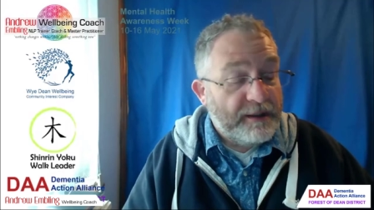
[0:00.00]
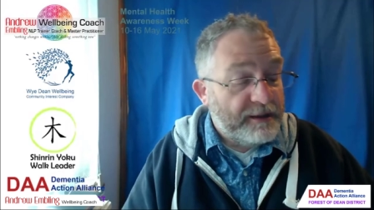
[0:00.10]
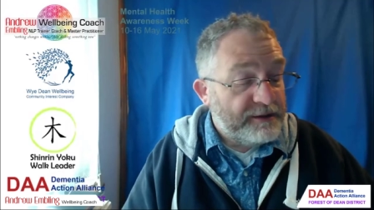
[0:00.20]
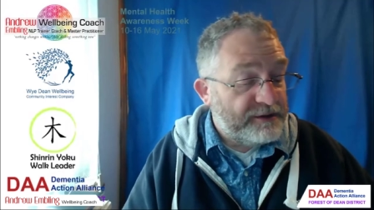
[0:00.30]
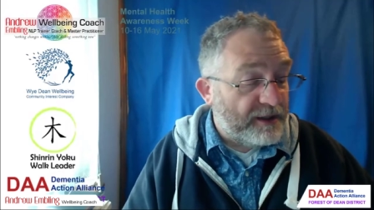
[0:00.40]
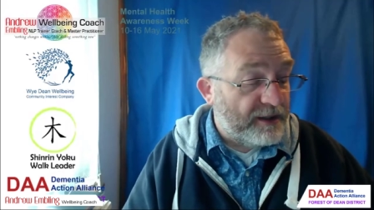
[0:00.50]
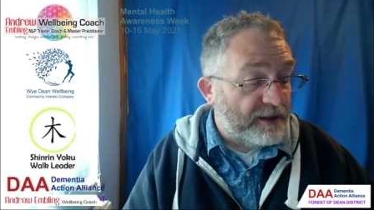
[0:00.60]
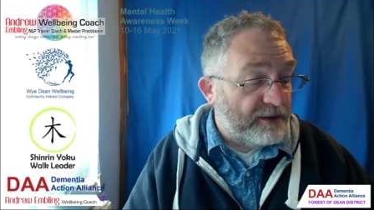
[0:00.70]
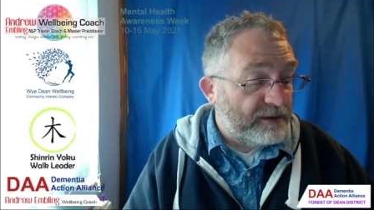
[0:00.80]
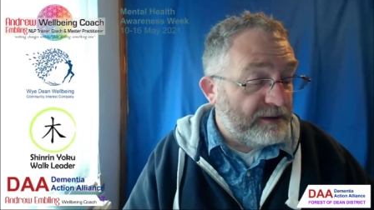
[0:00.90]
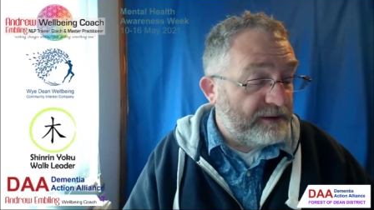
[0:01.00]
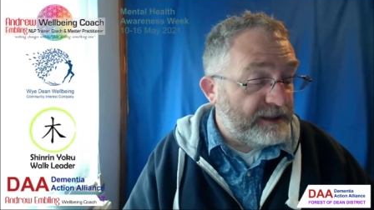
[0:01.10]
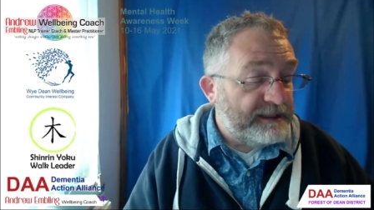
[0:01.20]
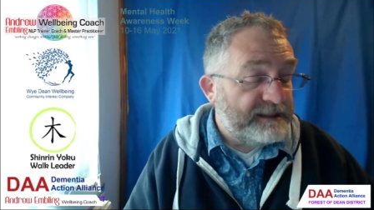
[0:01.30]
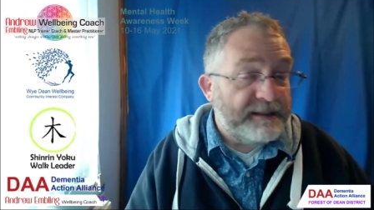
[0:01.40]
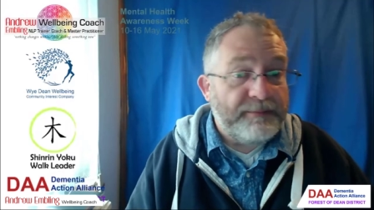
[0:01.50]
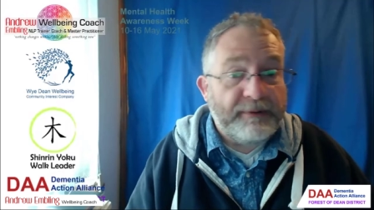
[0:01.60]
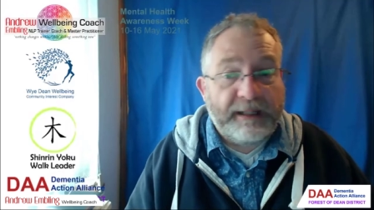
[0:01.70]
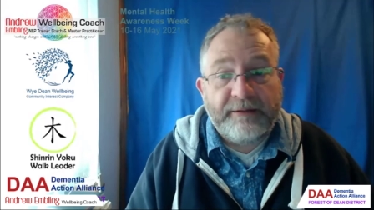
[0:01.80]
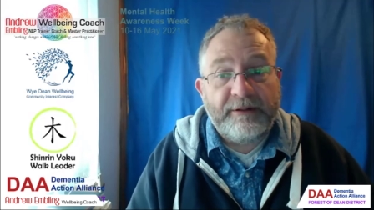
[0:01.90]
So these simple
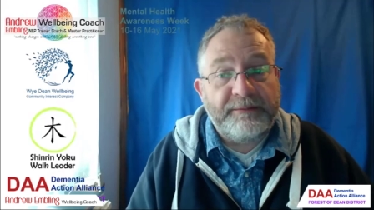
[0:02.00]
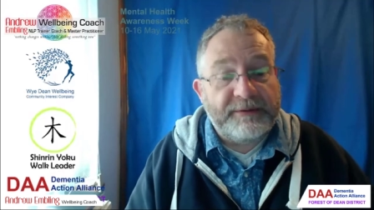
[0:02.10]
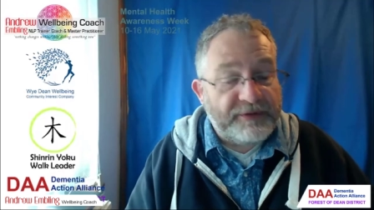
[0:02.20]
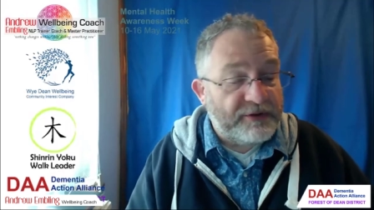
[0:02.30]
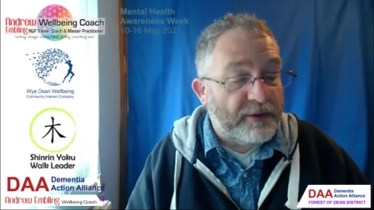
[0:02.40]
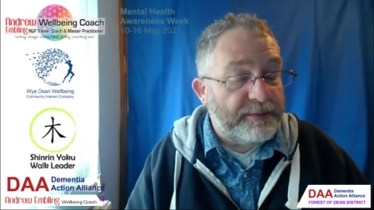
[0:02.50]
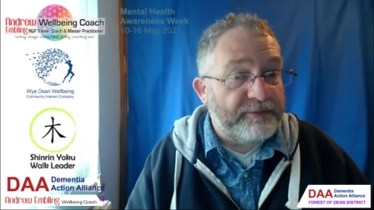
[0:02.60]
acronyms of STOP